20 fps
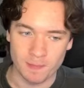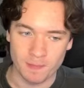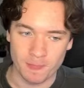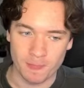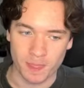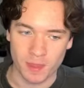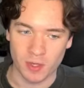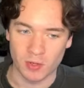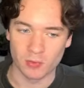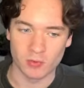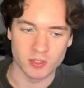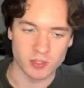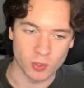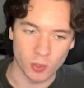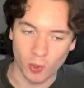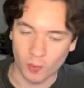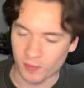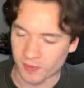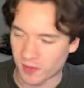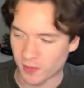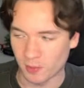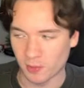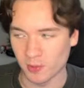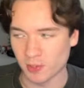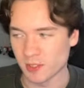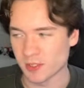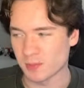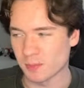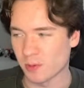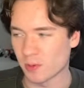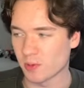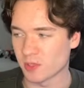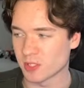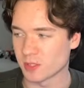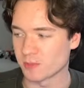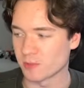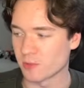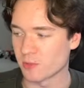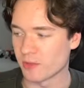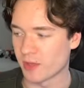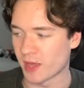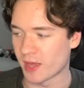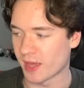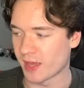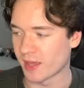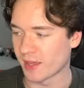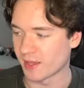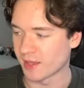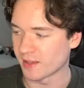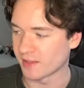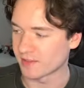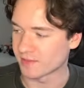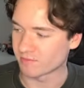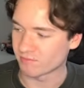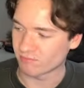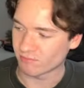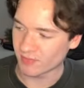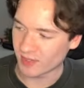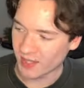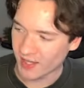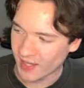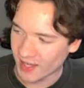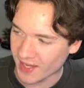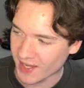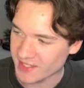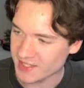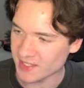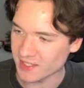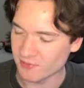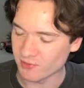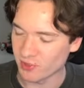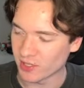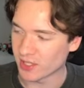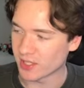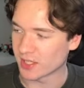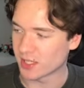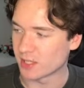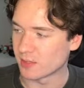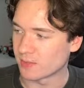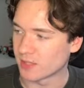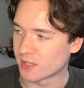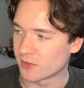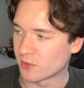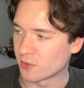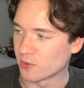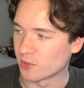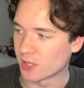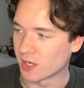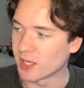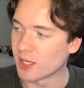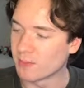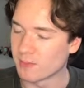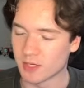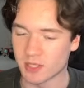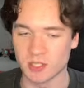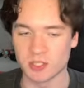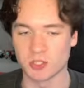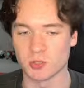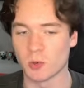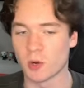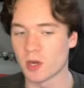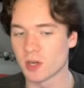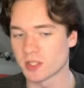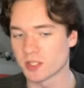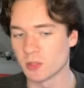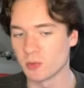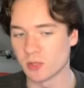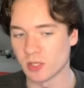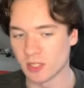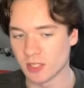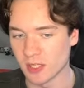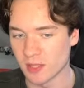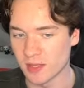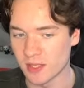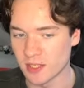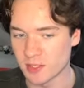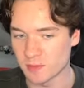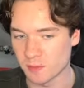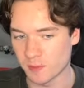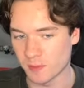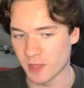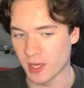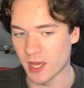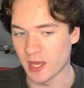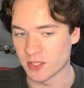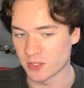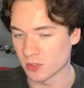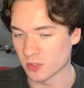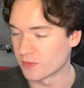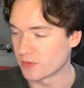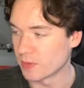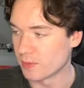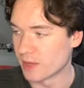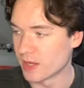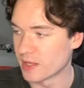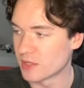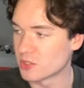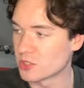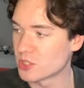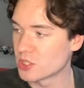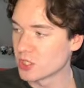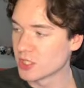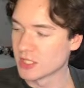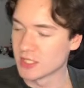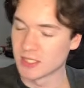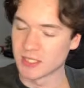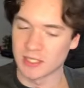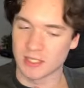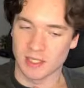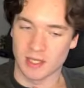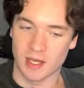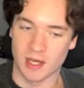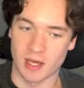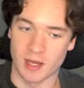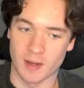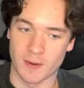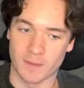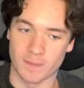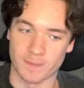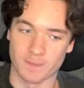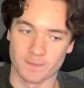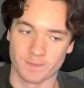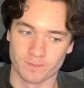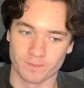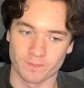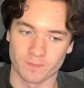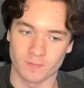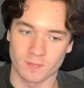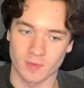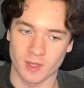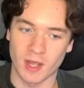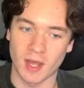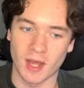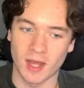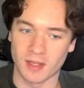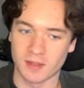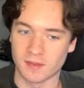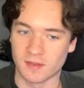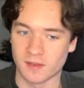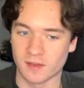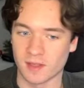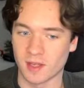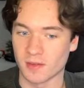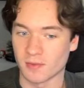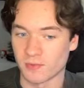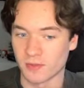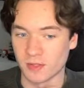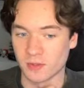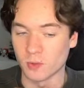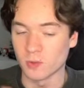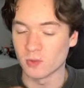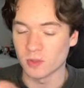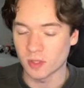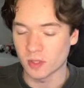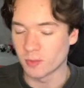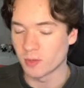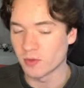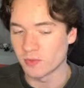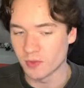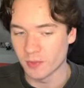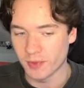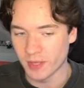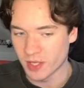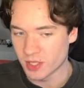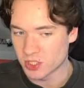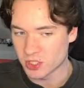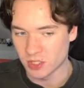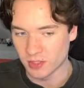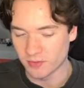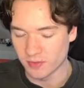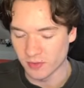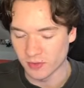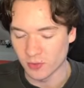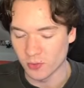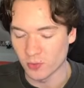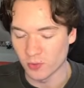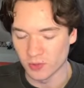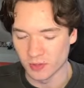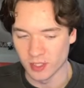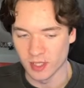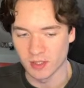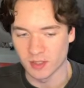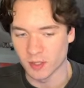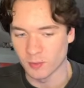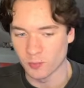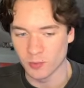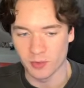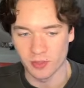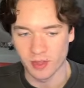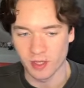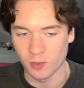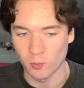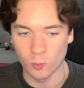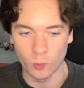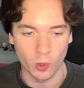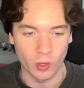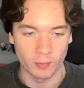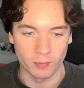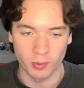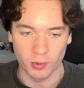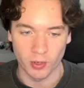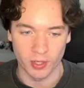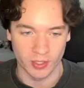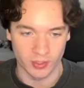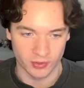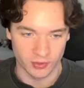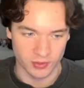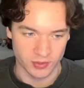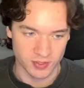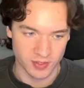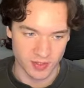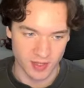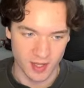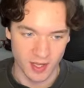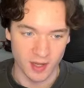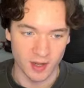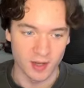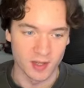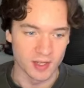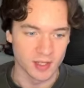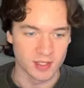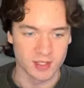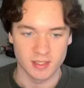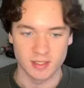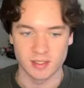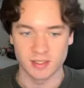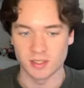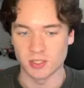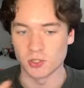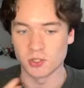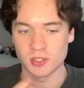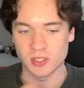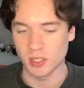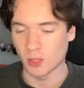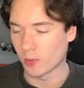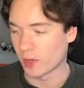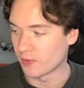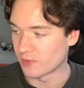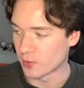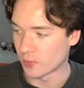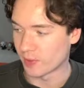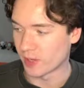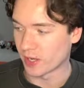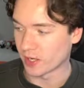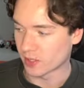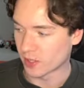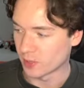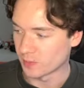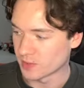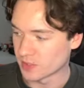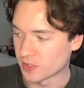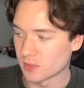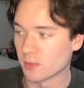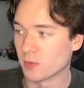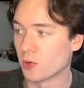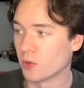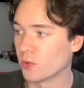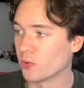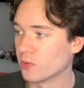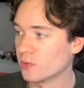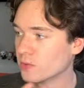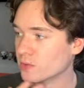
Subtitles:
as optimal as possible, the hit isn't really going to be too great, because you are still going to get these guys off the bench. And if they don't come off the bench, and if they do only end up with like 1-pointers, then you still have your backups tomorrow.